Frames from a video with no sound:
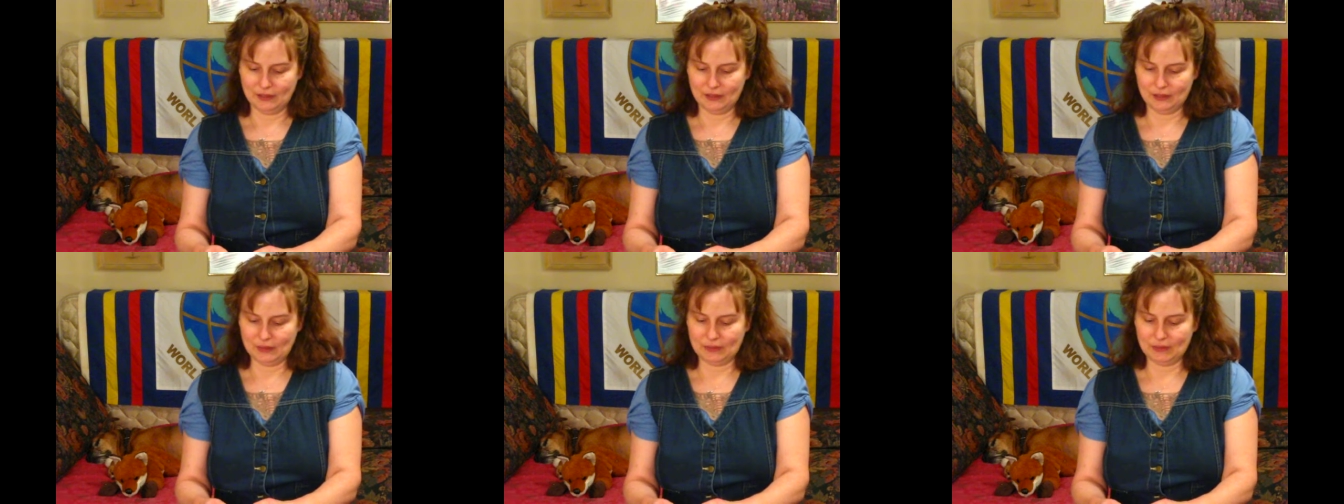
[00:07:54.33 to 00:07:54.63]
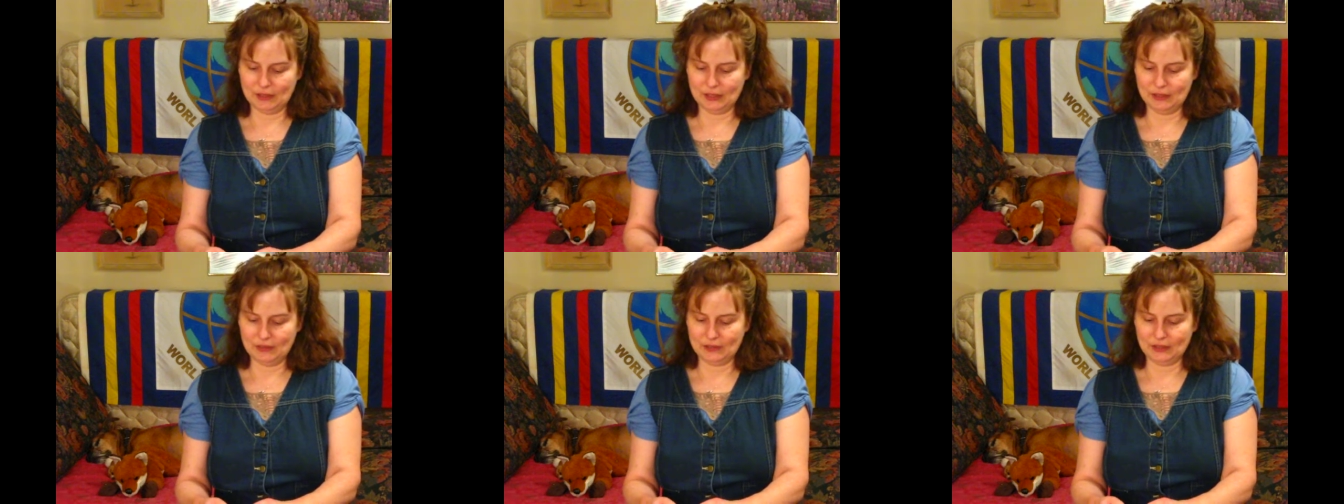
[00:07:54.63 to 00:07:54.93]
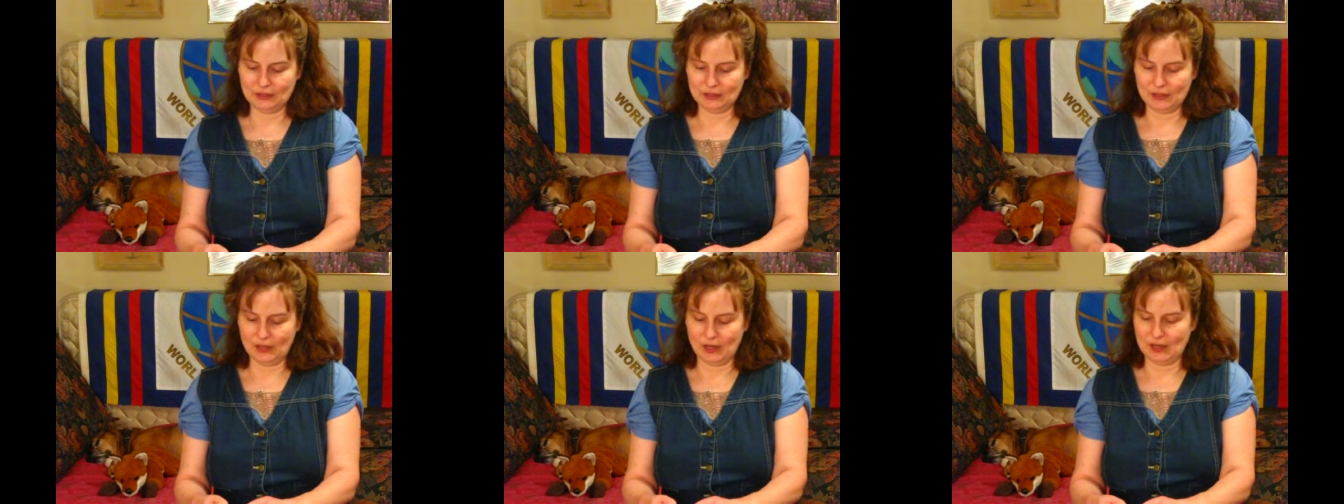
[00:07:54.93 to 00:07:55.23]
So I'm going to use
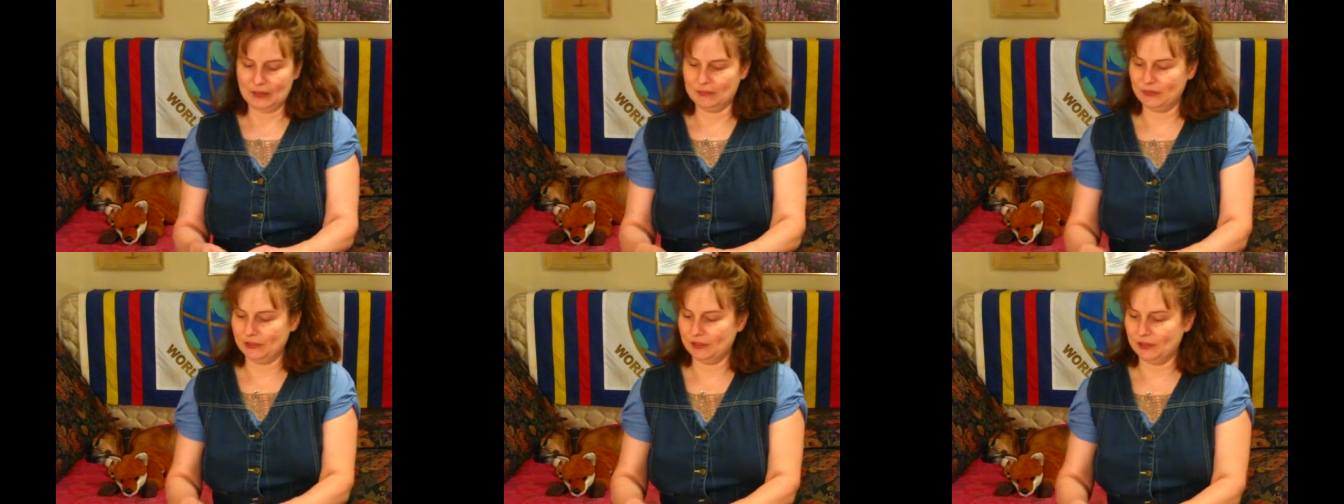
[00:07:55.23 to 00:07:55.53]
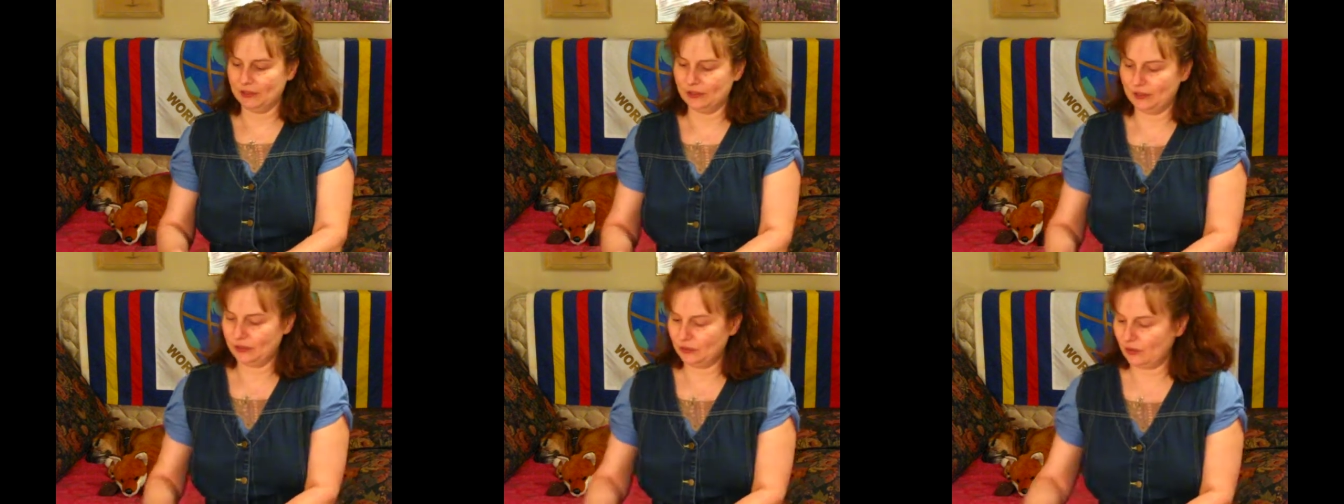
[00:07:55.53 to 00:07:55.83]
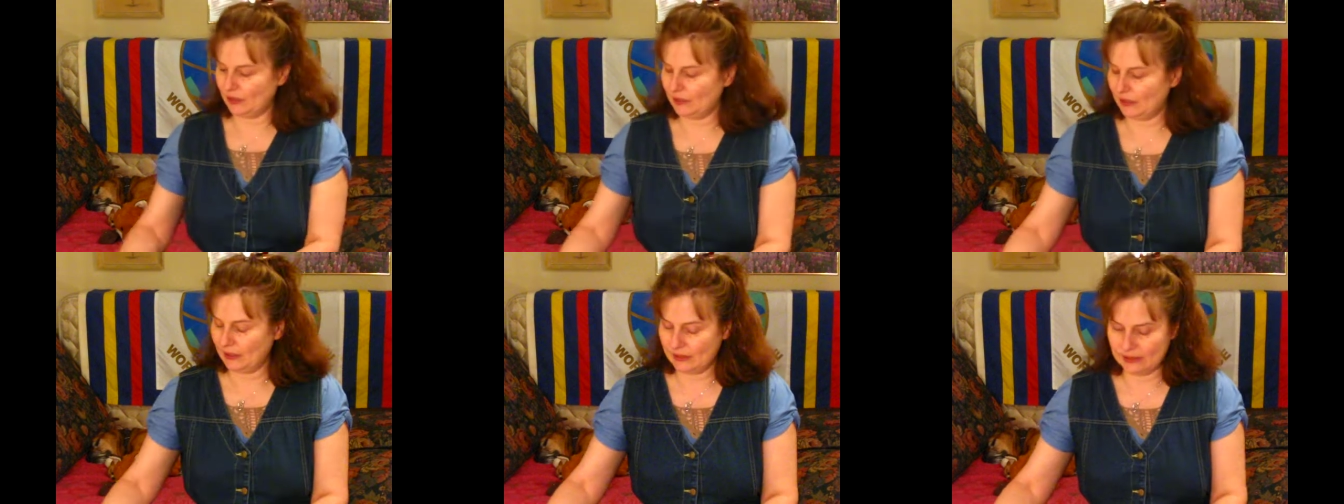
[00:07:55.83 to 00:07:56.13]
a timer to
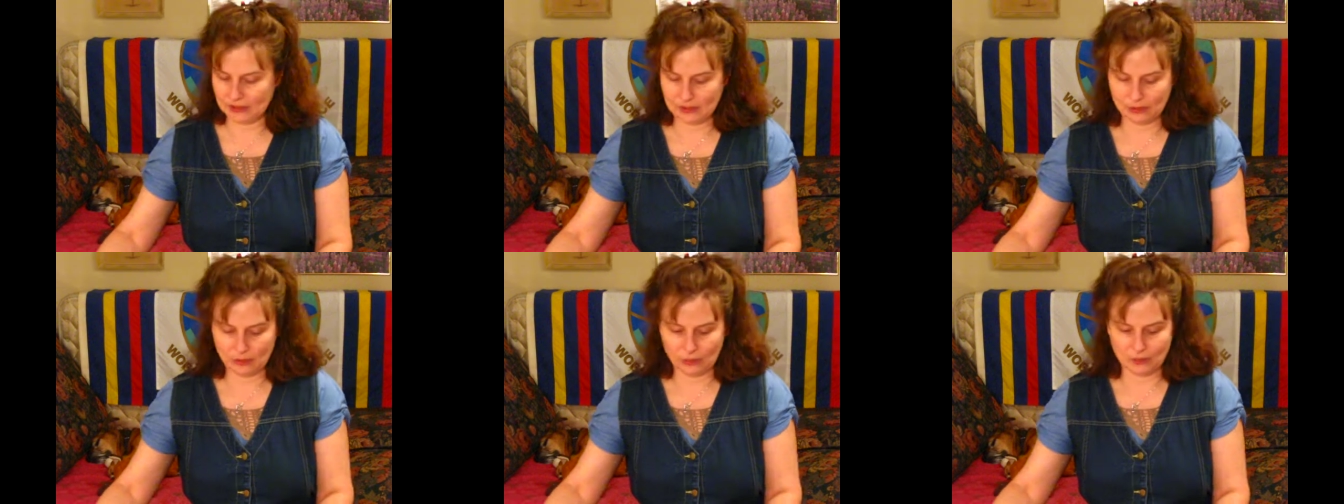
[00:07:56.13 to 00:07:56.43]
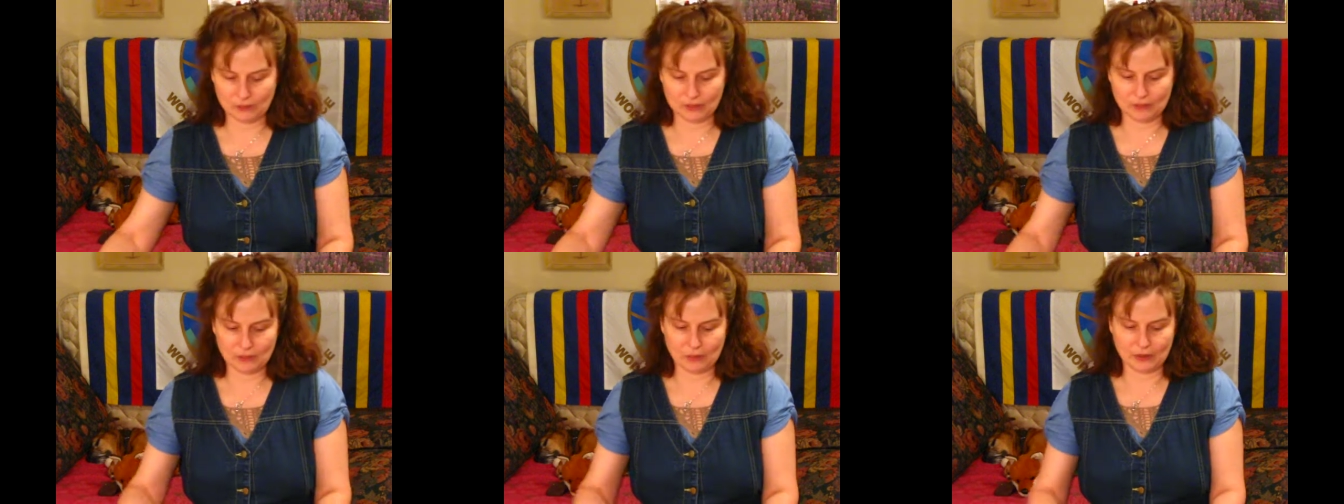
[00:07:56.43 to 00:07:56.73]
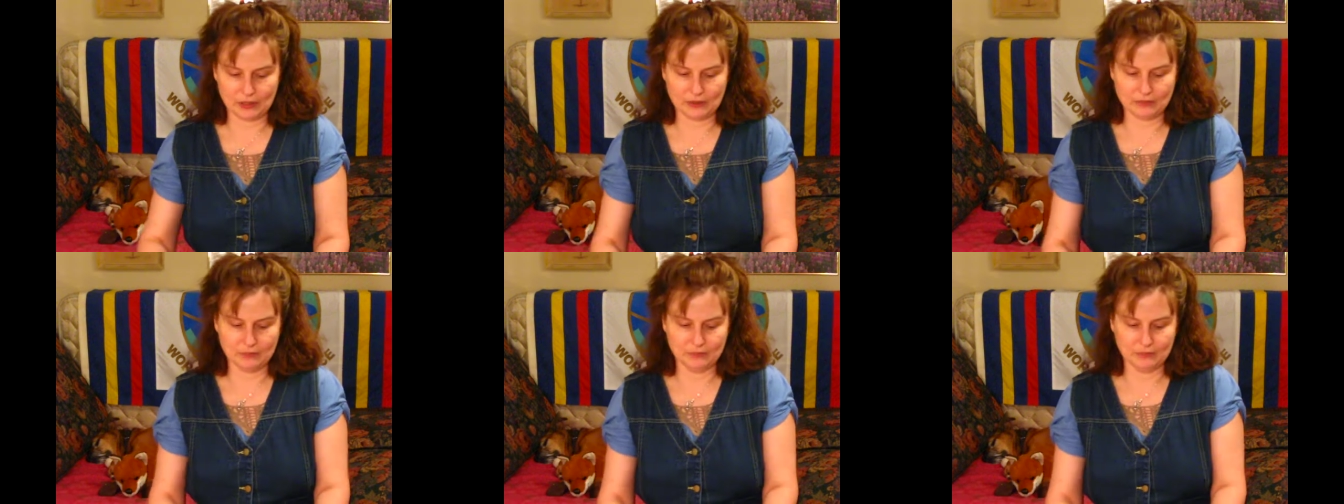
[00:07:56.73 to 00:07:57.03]
try not to go
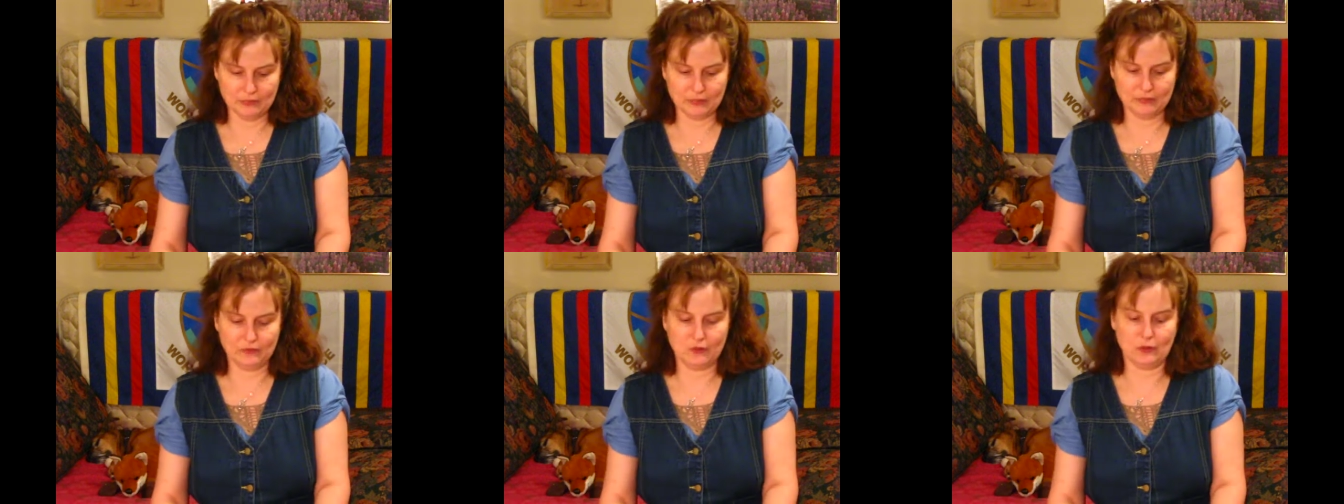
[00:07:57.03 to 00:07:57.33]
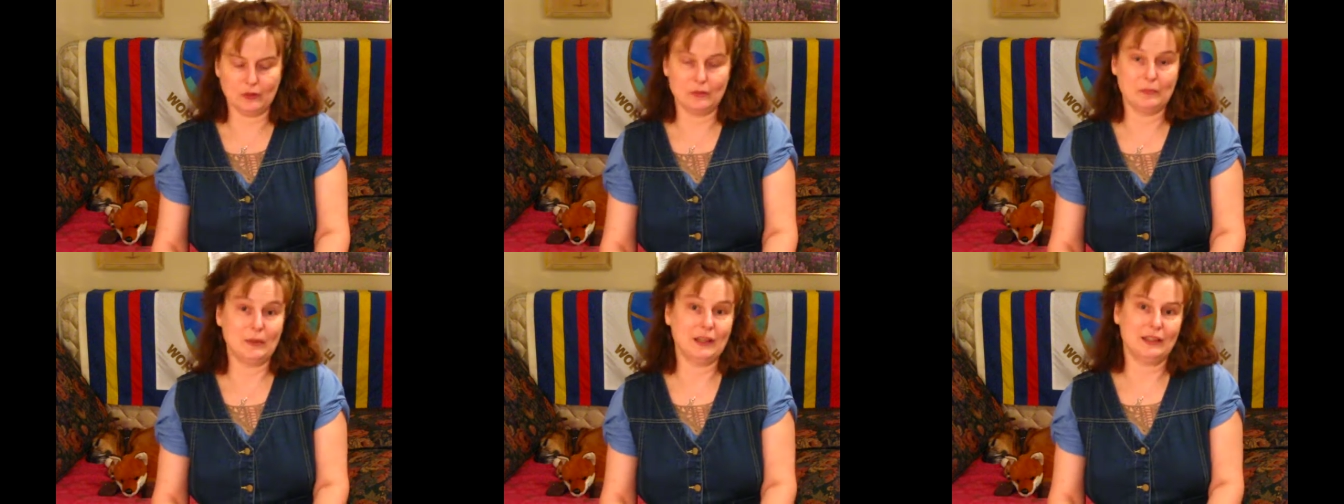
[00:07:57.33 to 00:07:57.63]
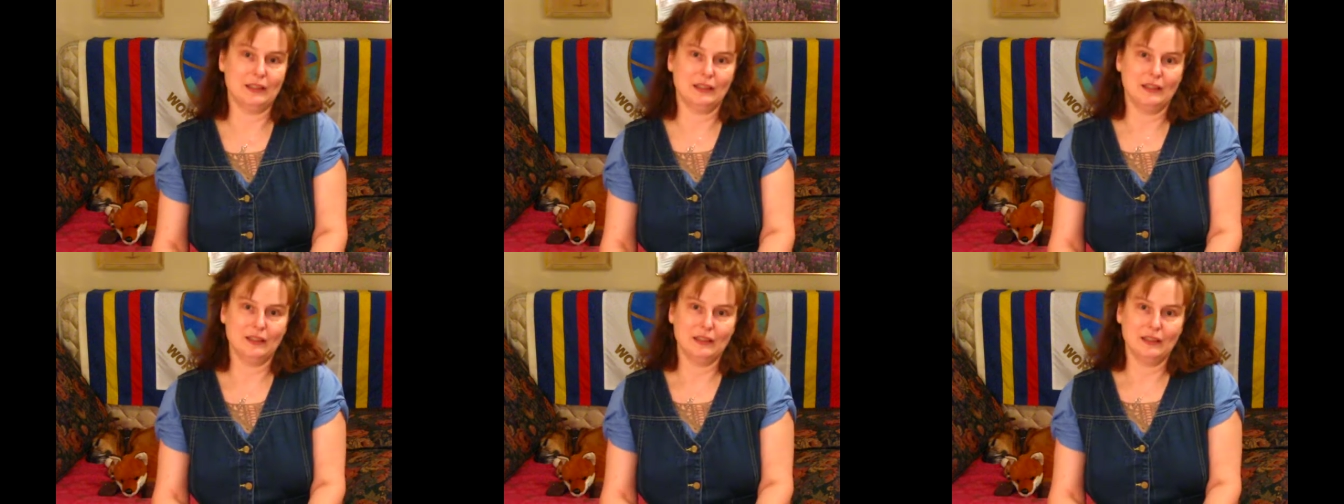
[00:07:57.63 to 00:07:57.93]
overboard before my